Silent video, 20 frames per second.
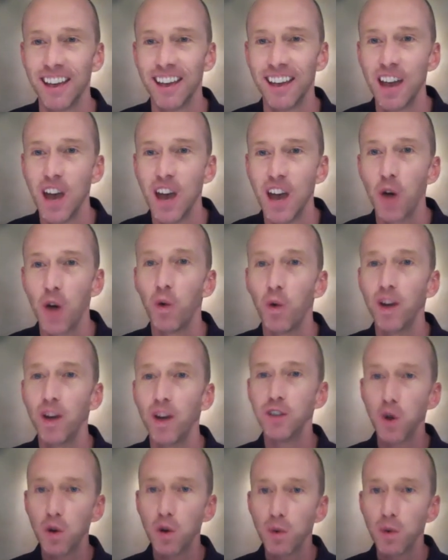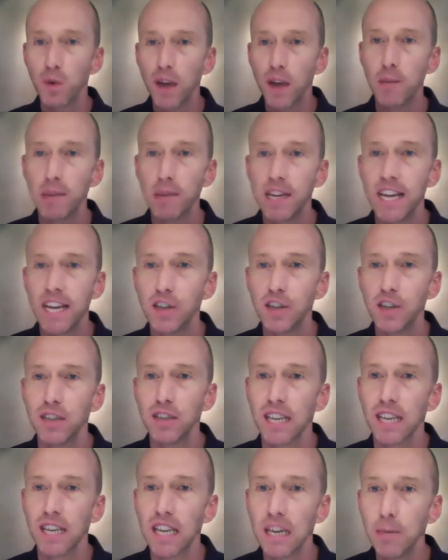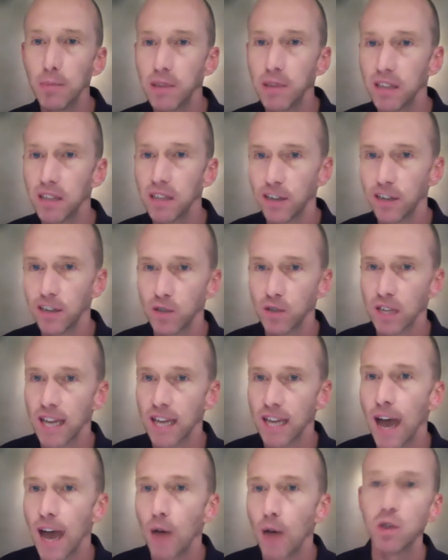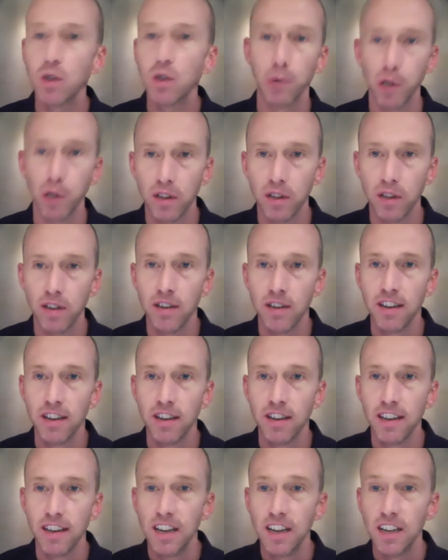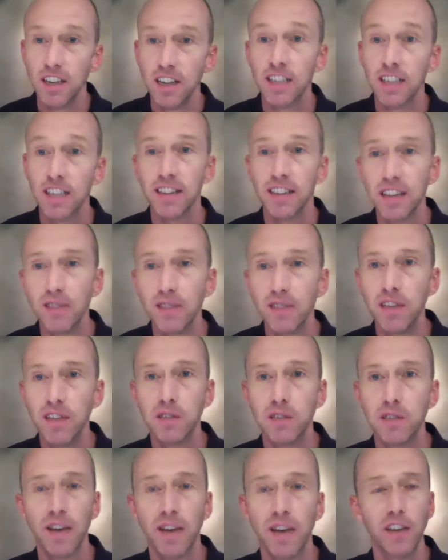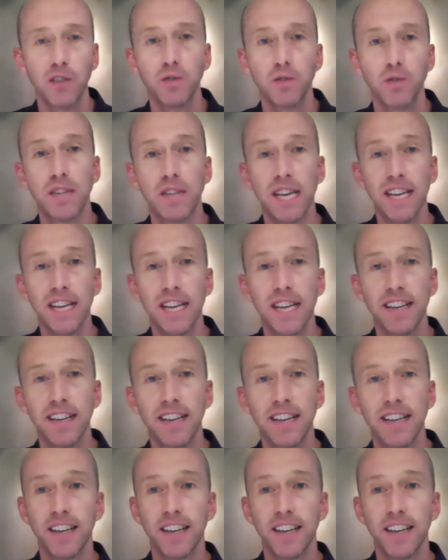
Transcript: What is your recommendation to keep the leaders accountable to live these values day to day?